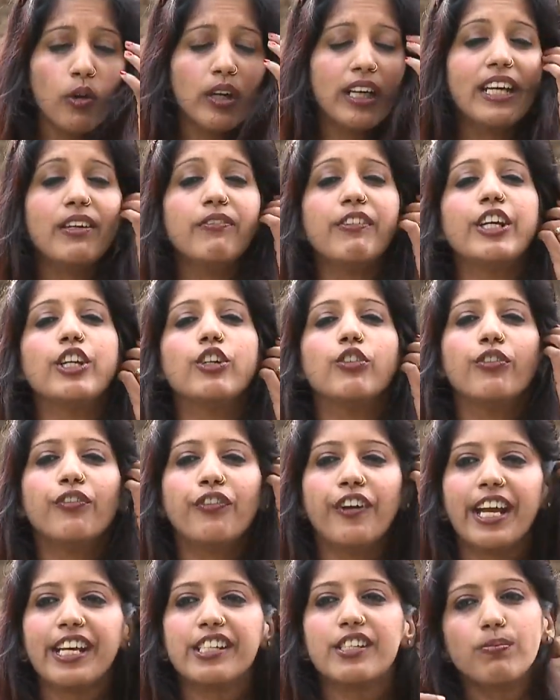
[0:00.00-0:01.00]
only when you
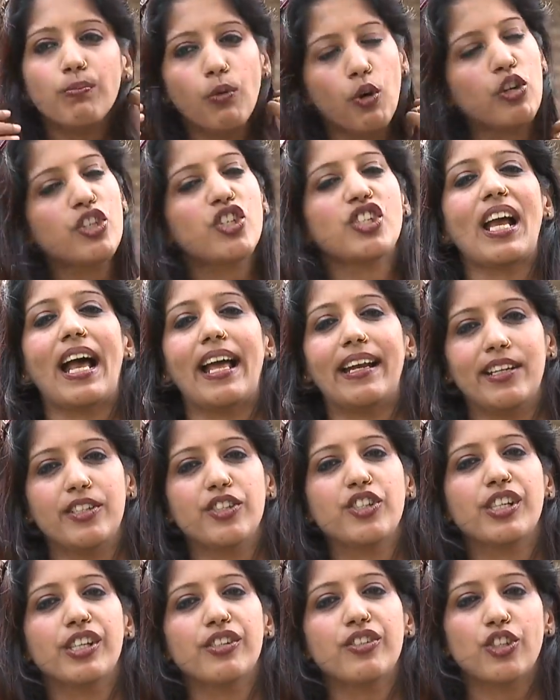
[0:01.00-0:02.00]
face more
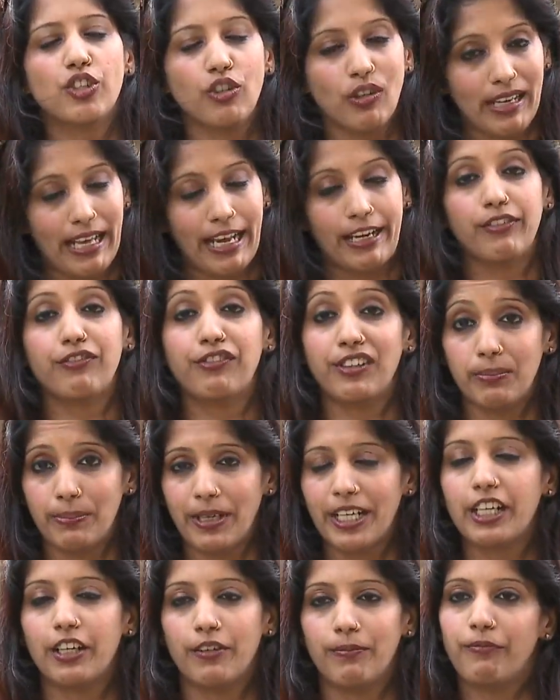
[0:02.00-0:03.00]
challenges, your life will
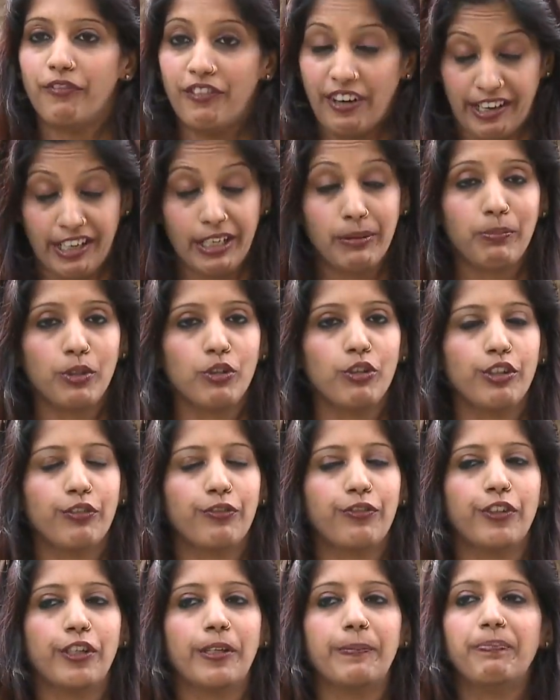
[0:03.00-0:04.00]
become very
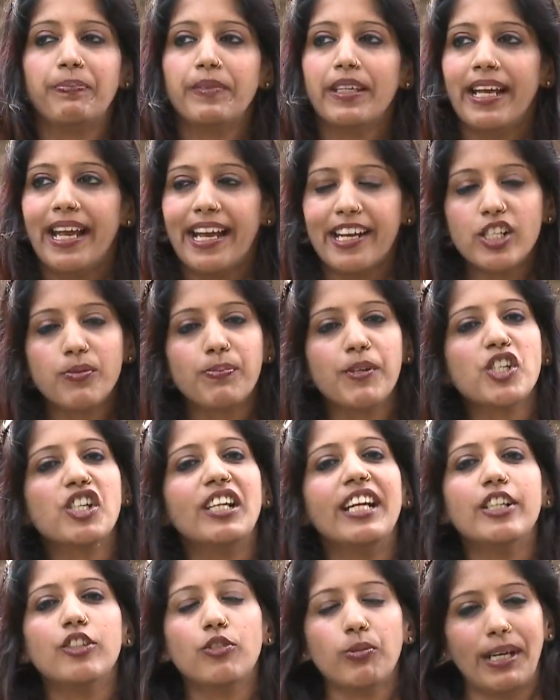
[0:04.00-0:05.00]
beautiful.
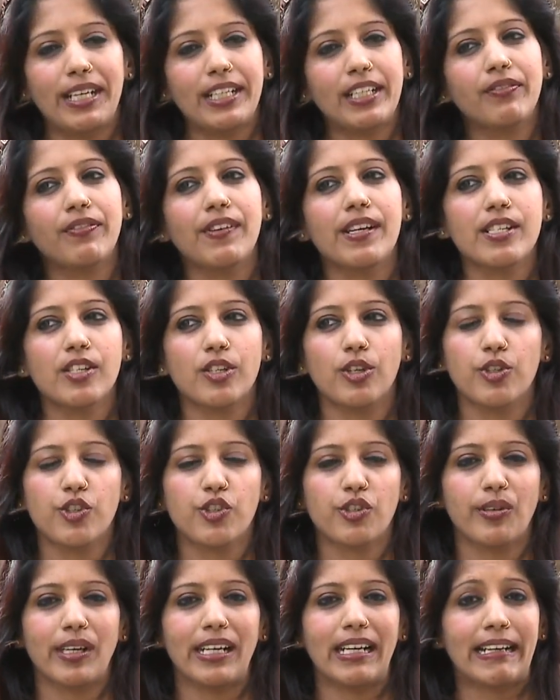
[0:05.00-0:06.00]
Especially in 21st
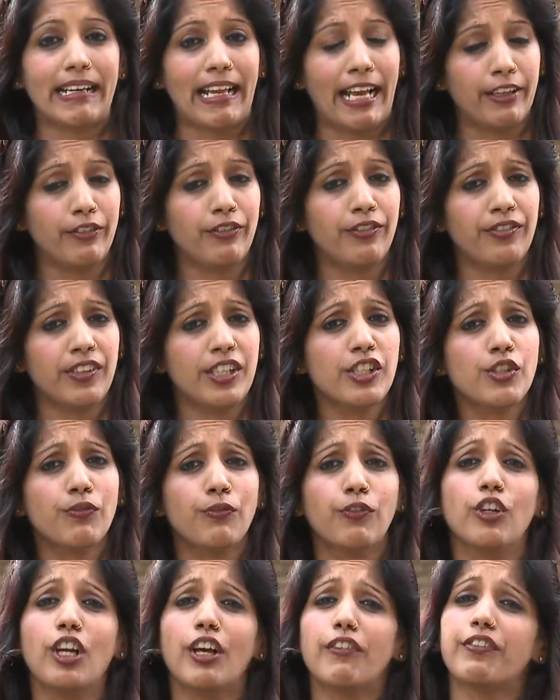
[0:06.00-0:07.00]
century, life is
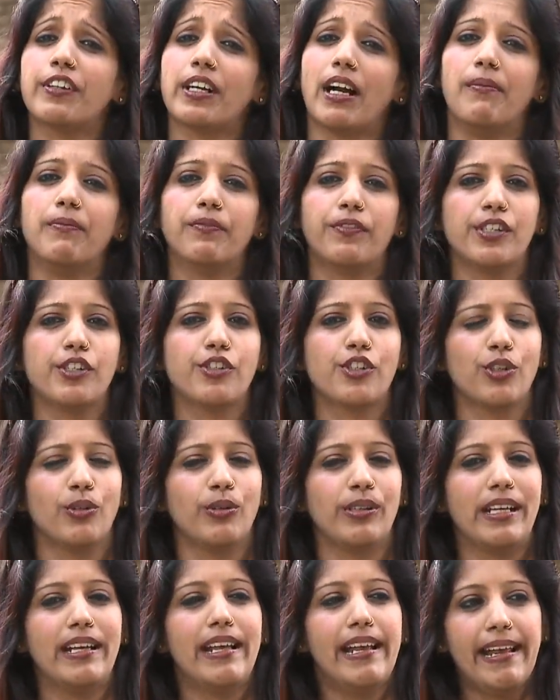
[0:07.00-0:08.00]
full of comfort
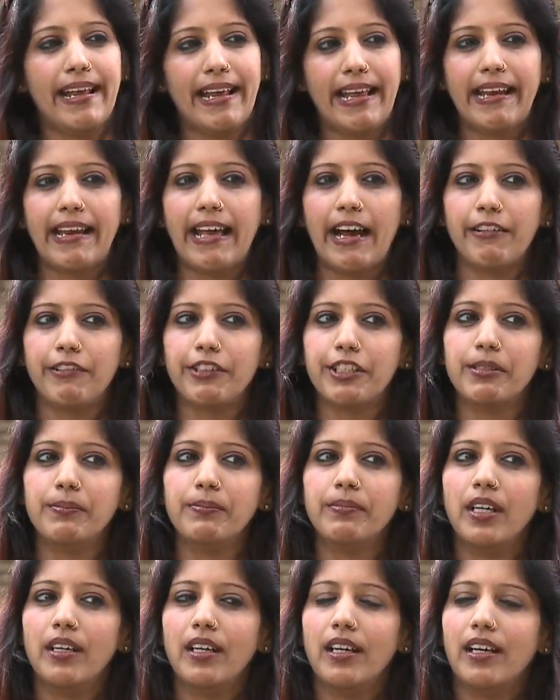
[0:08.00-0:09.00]
zone.
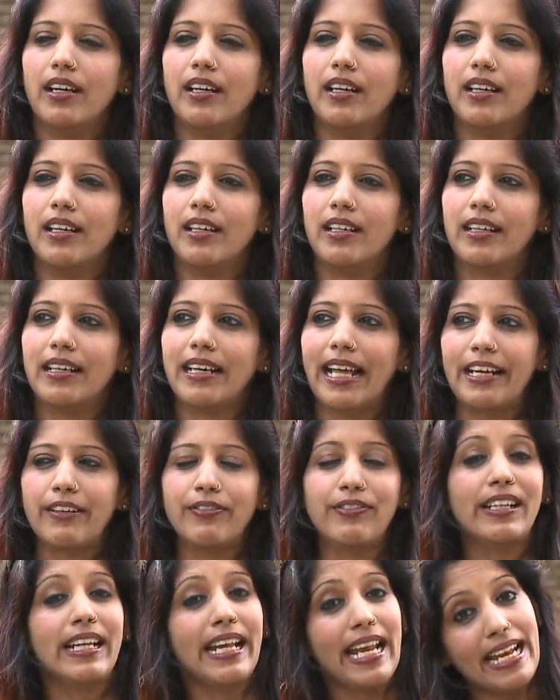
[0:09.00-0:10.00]
Ellavarum
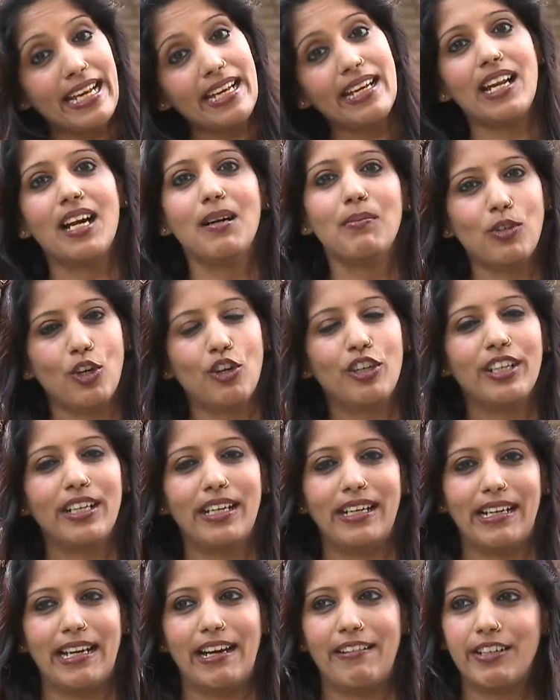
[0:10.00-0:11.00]
life il ellam
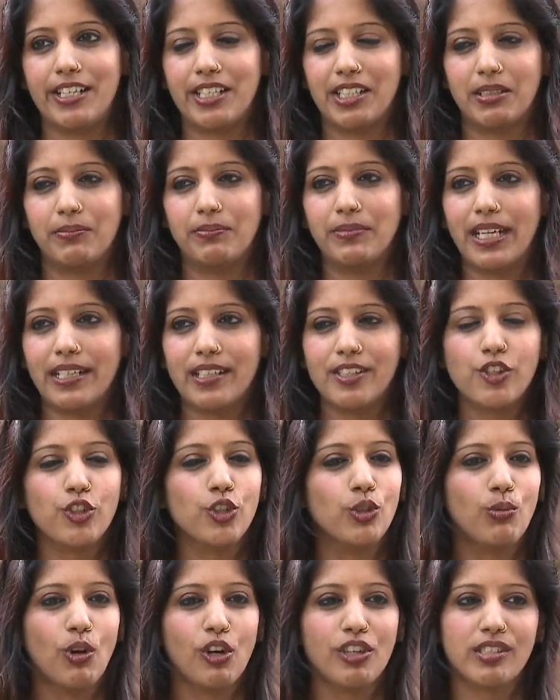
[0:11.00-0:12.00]
unda ellavarkum. That is,
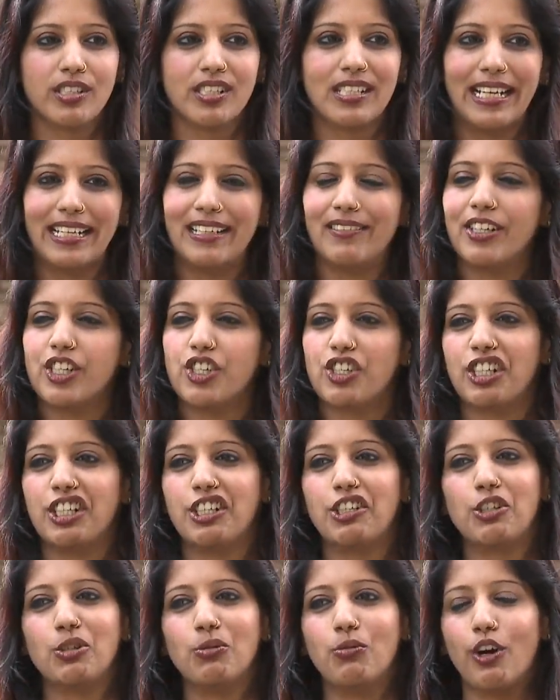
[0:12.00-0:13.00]
you want
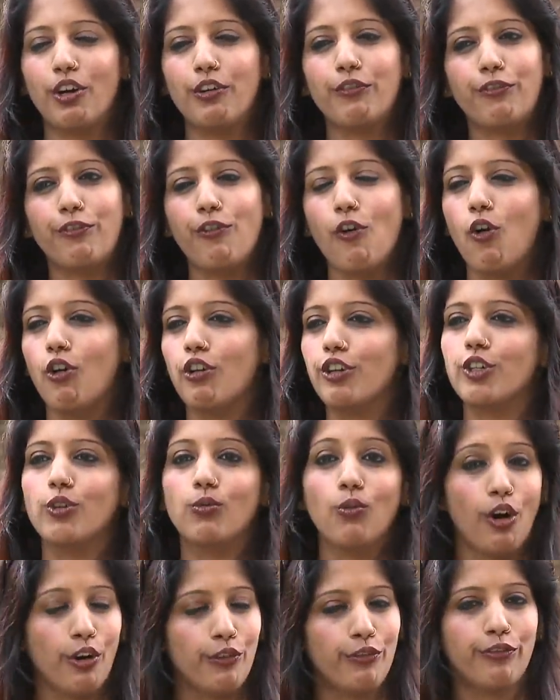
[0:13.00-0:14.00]
television, you want phone,
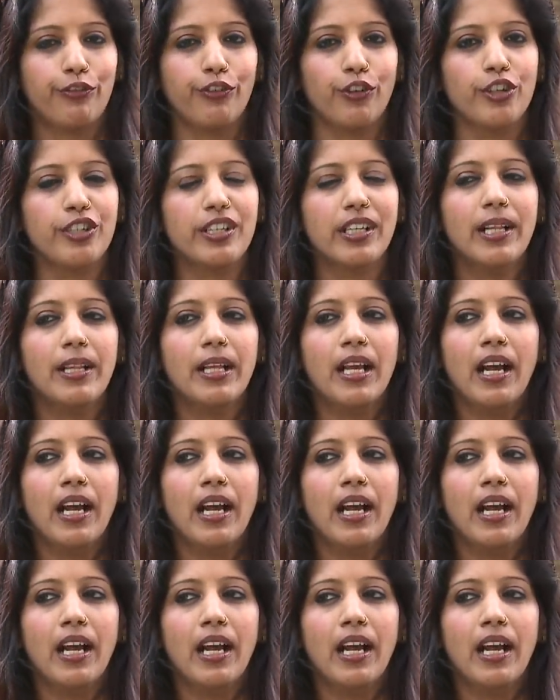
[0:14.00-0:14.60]
you want food.